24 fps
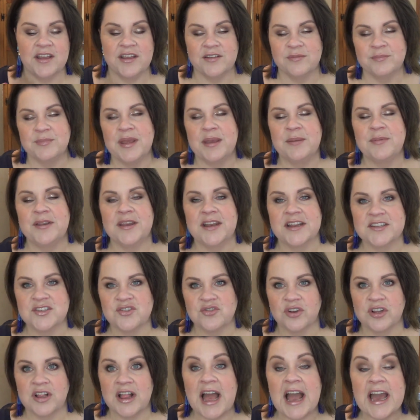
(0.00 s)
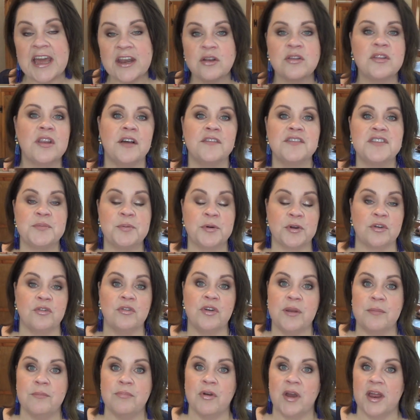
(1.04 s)
maybe not struggle. I don't love to put
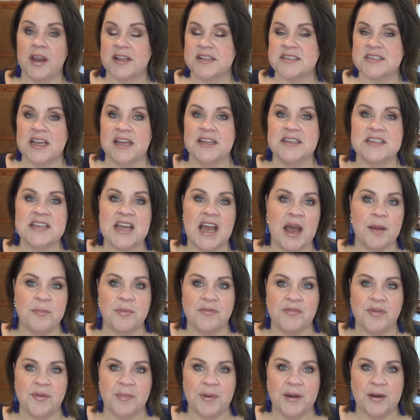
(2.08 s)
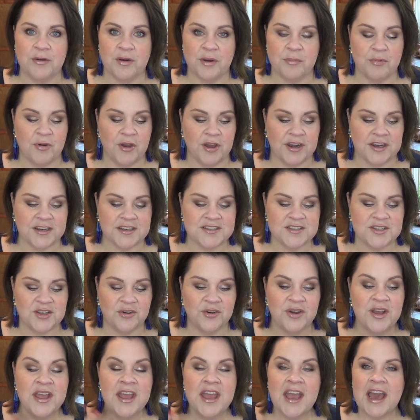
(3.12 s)
cream products on top of a powder product.
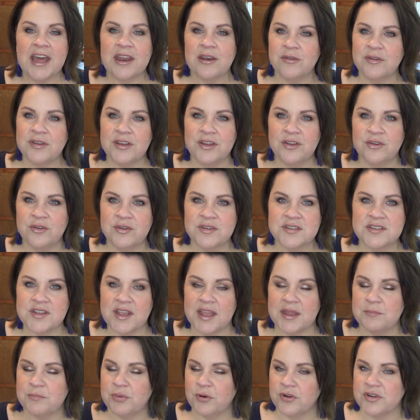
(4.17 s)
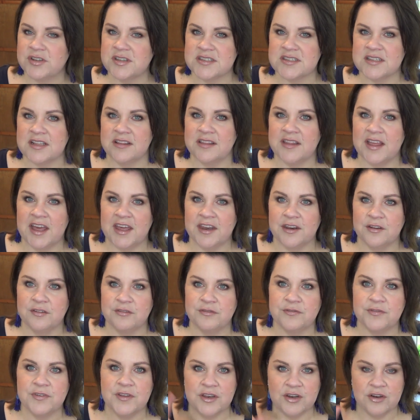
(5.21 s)
So I don't use and purchase a lot
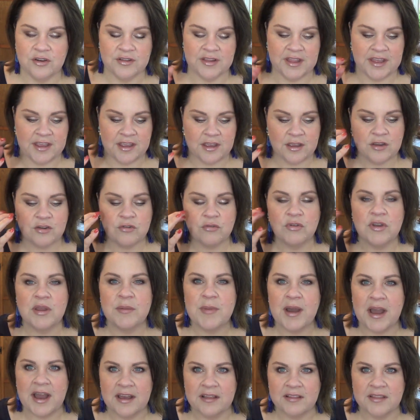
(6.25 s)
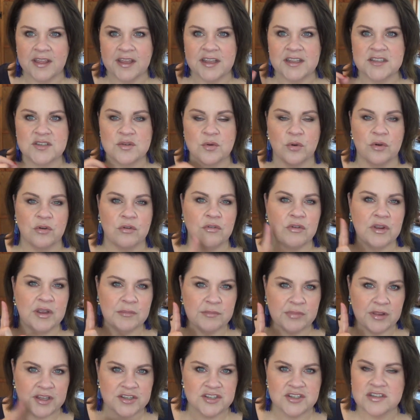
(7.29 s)
of, you know, like cream highlights or cream
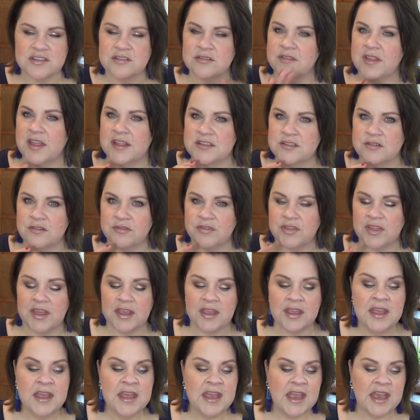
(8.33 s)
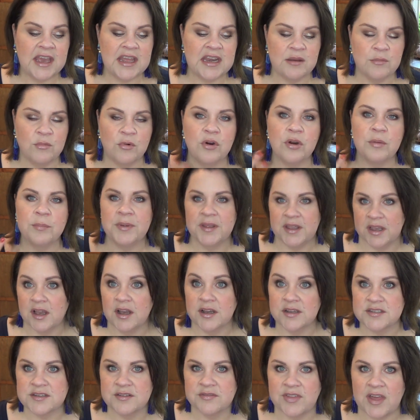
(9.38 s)
blushes or that sort of thing anymore
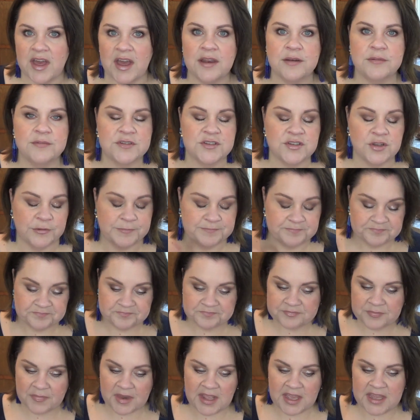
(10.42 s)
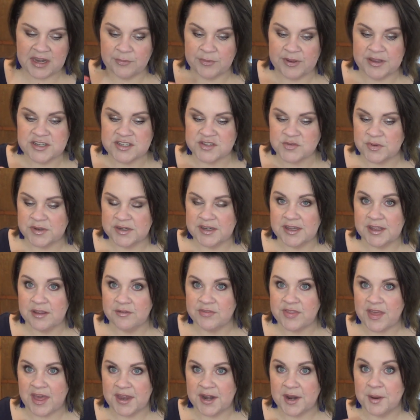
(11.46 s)
because of that. So anyway, I just wanted to
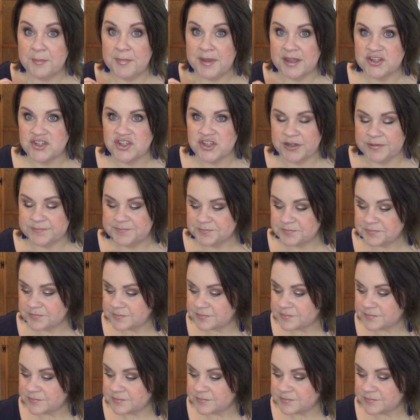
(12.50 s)
give that a mention.